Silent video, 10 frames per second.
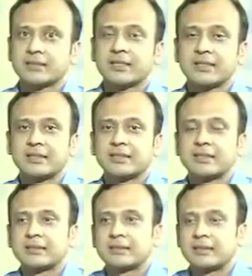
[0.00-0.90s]
in
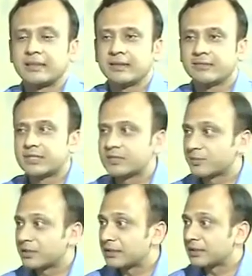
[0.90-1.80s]
EFT's
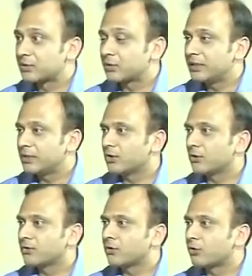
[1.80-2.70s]
ability to heal you
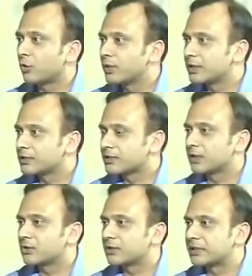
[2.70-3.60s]
of your phobias
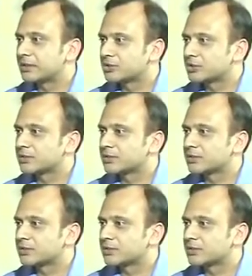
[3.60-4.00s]
and your addictions